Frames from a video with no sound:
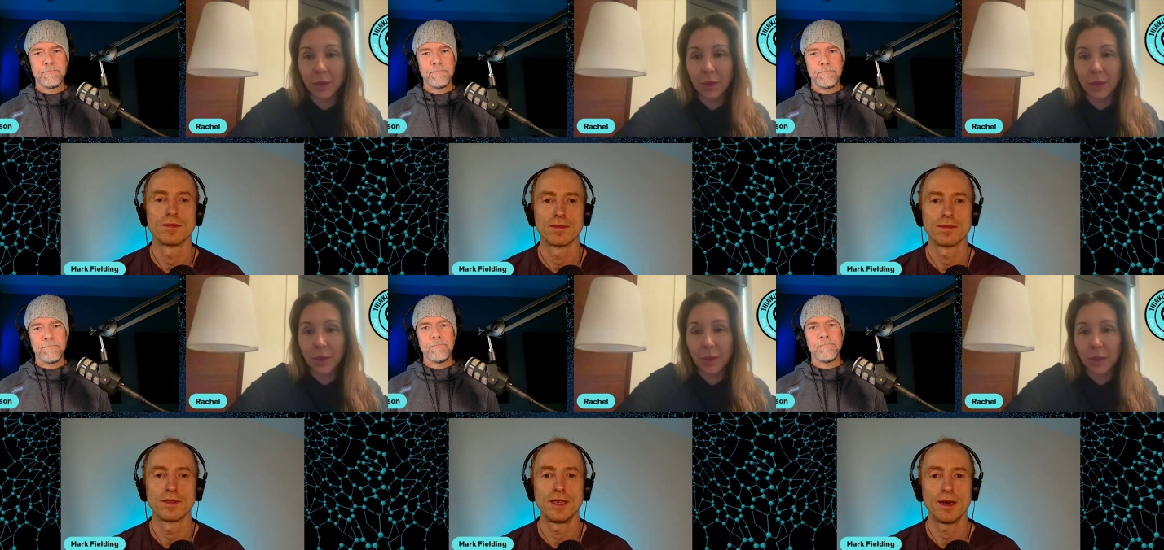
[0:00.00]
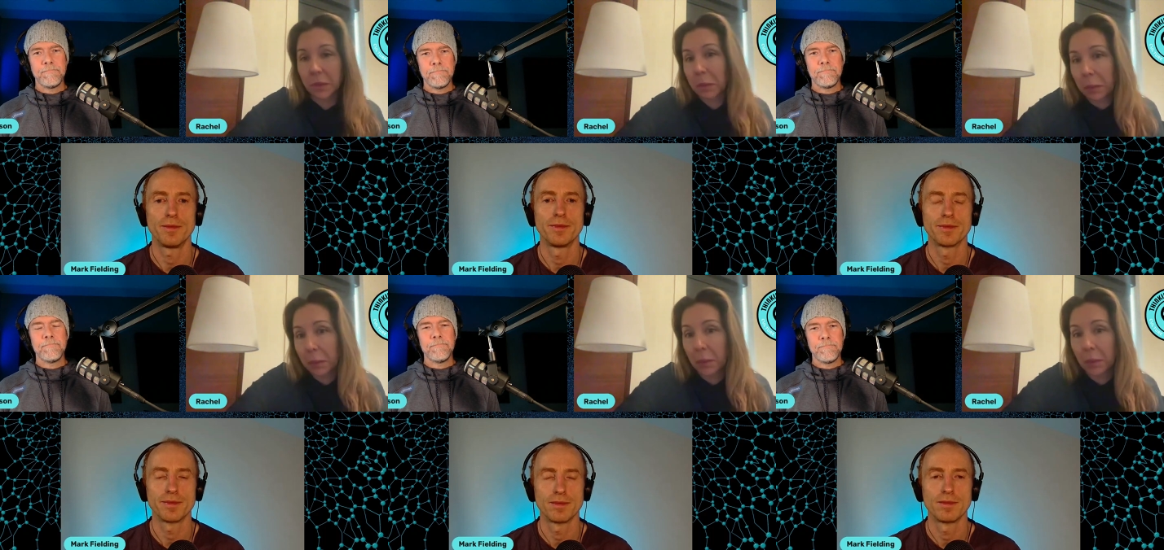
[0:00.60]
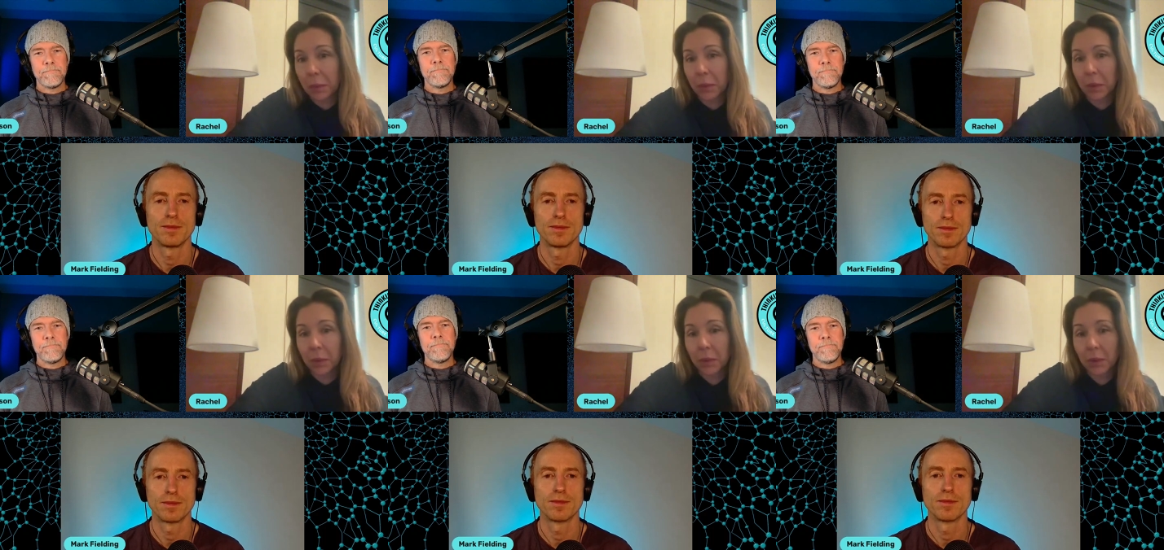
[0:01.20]
Speaker 1: is you play the game.
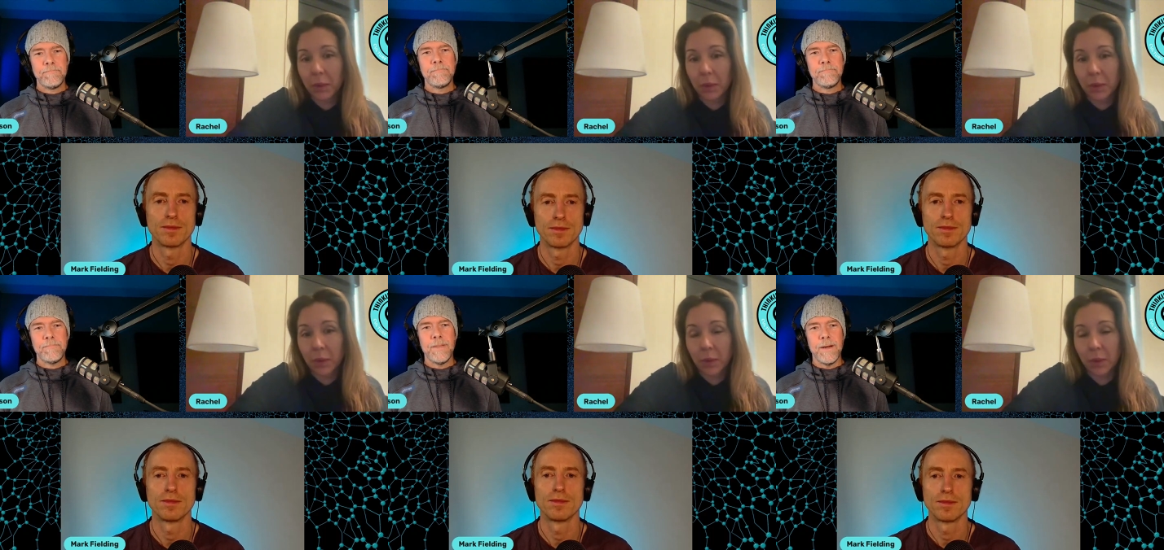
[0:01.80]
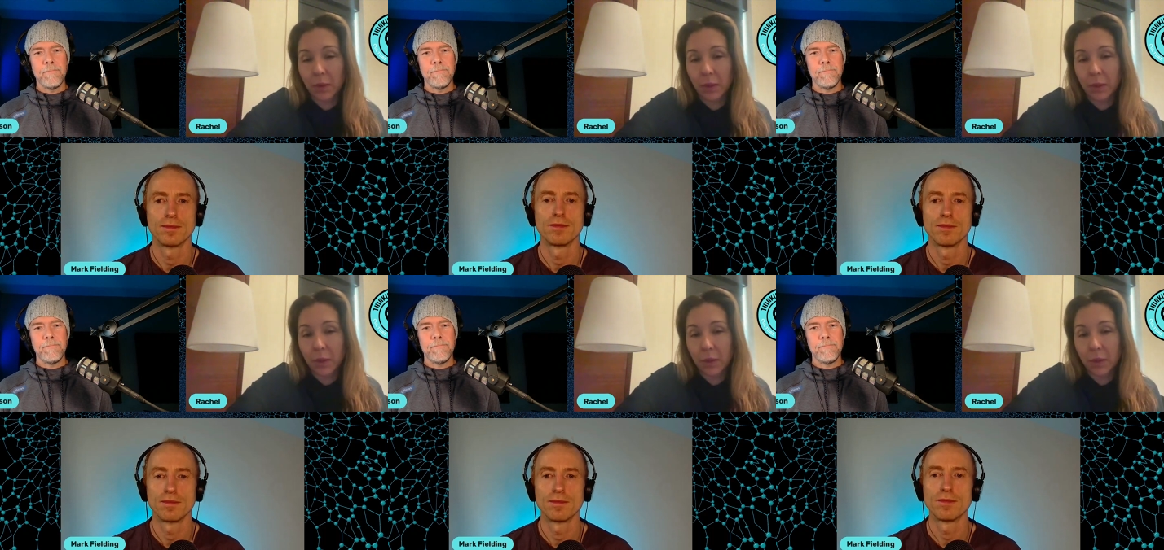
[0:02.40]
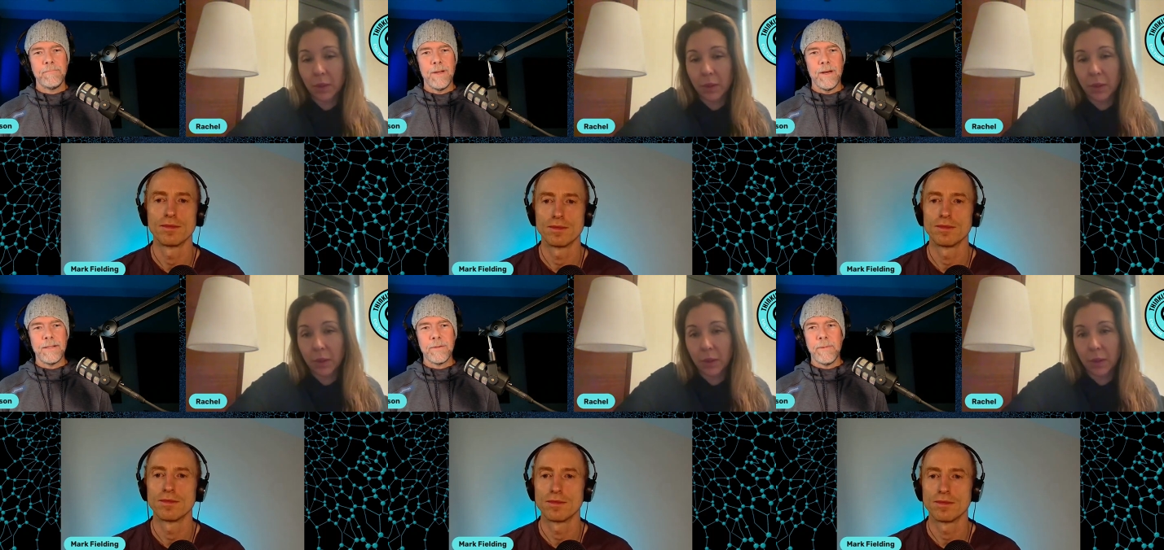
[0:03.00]
Speaker 2: Yep.
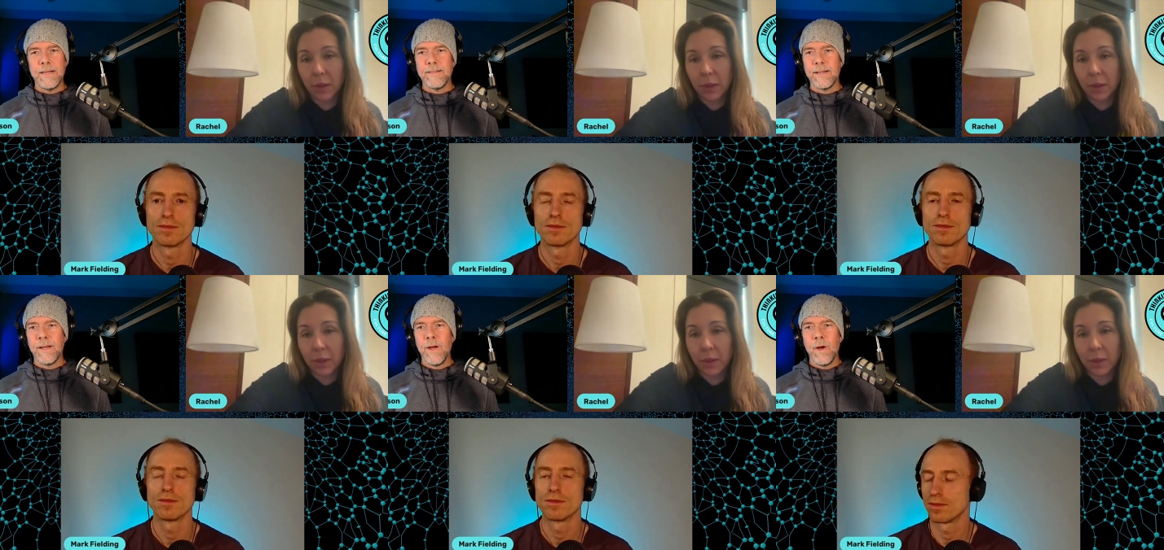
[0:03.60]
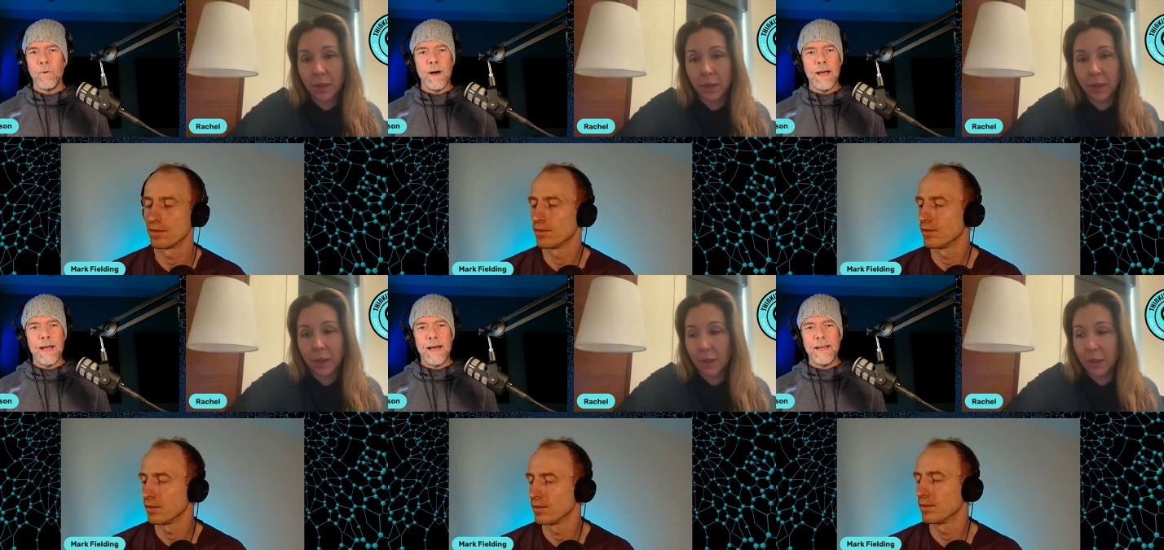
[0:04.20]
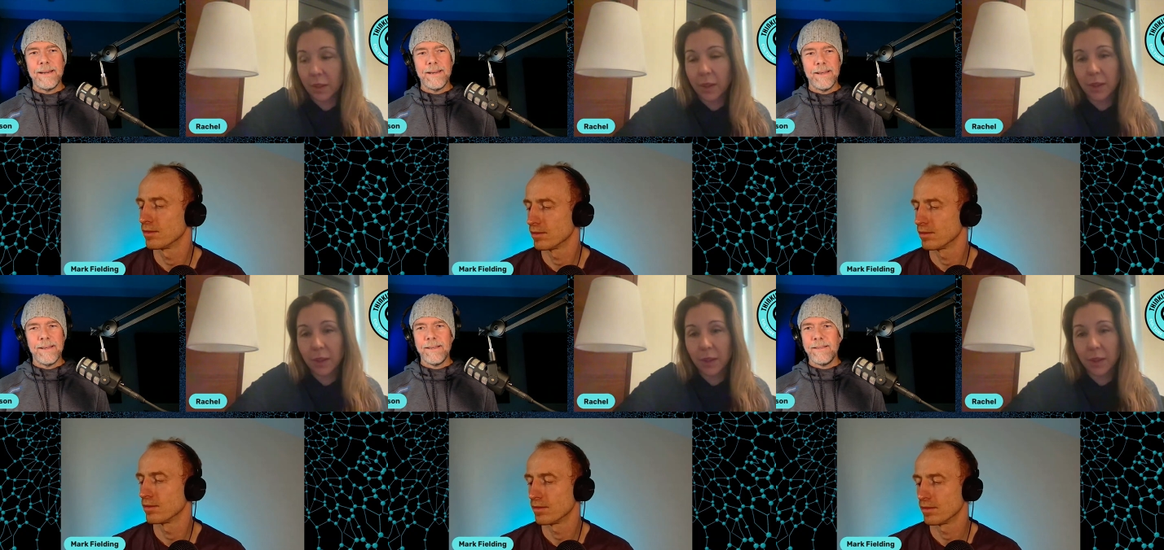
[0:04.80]
No, that's amazing. Well, I
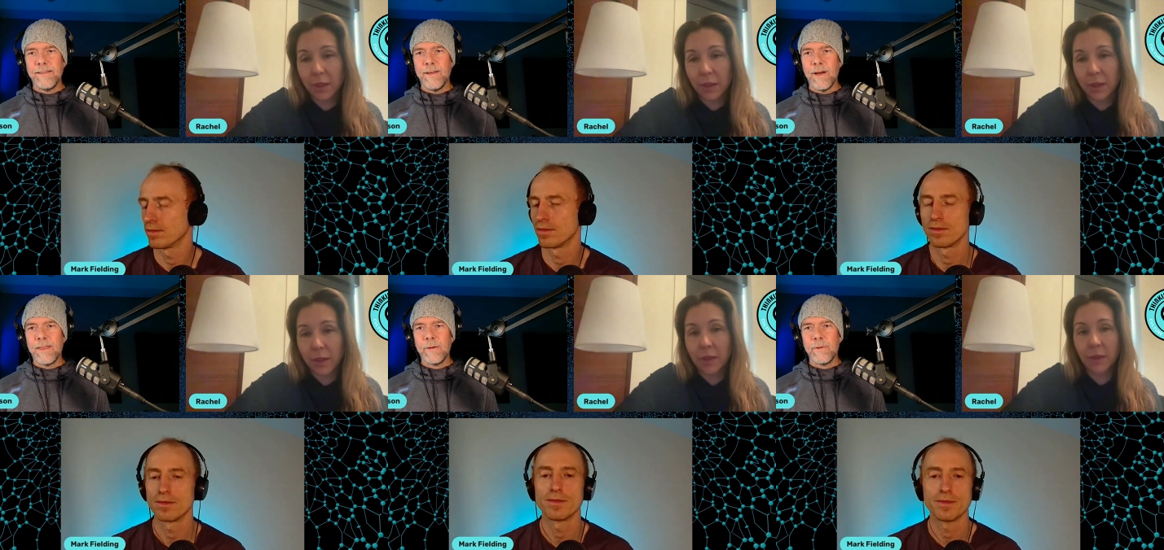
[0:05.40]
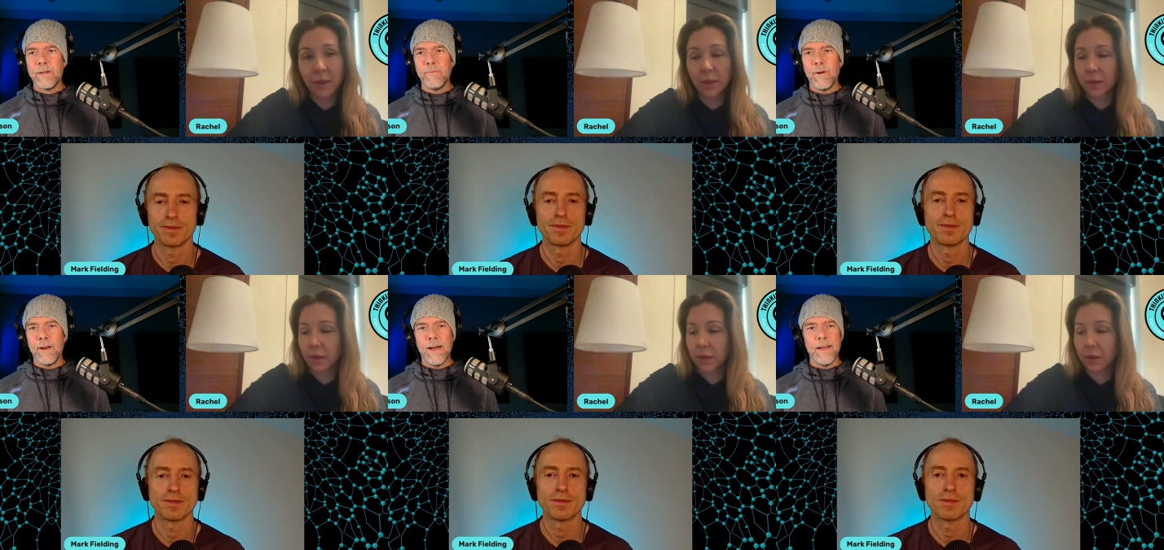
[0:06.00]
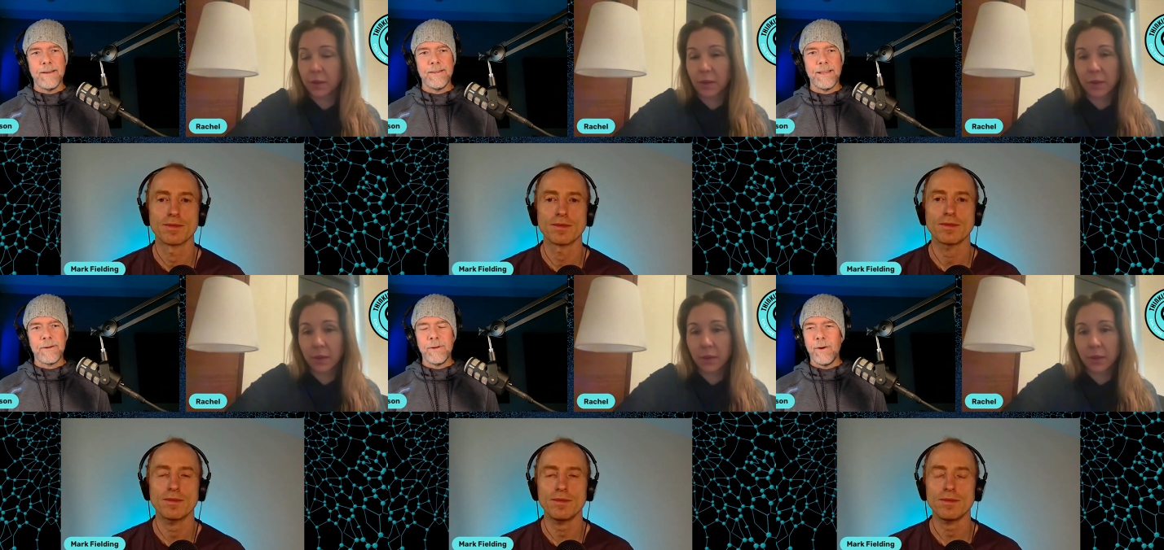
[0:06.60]
you know, I think we could run on,
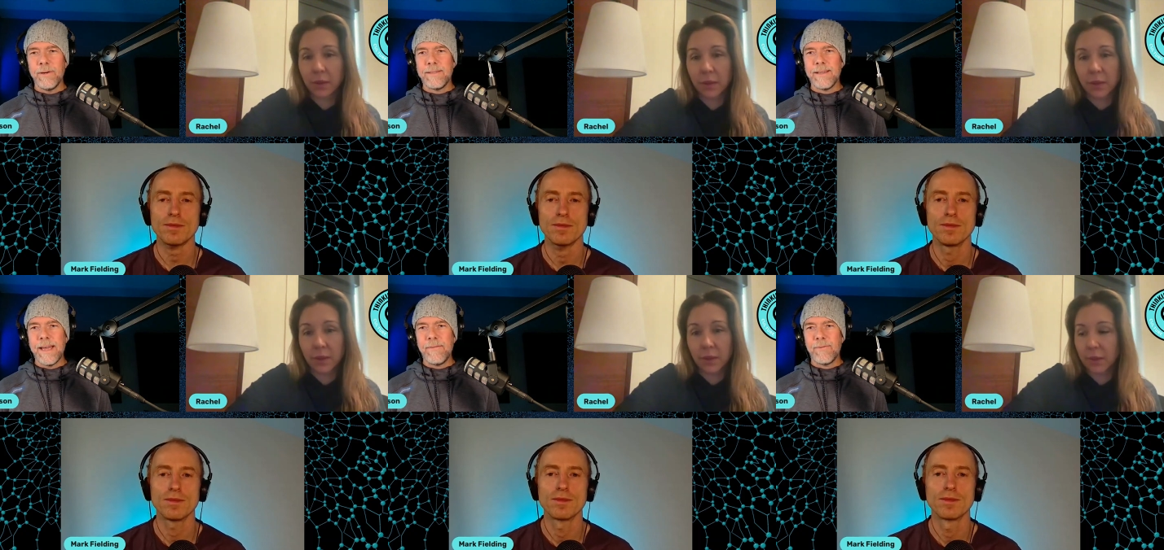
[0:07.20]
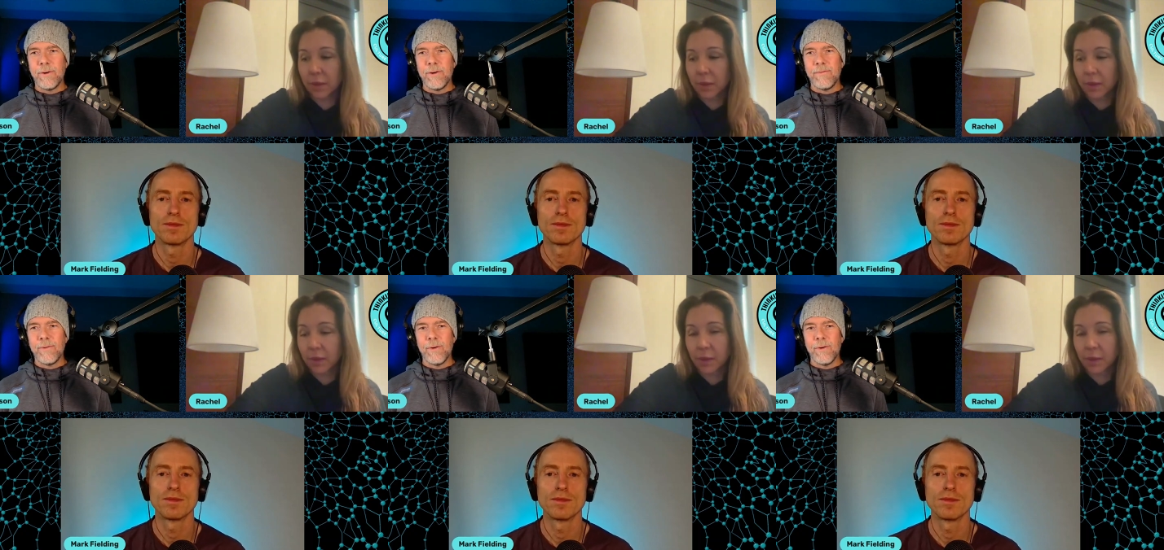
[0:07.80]
like we always say, for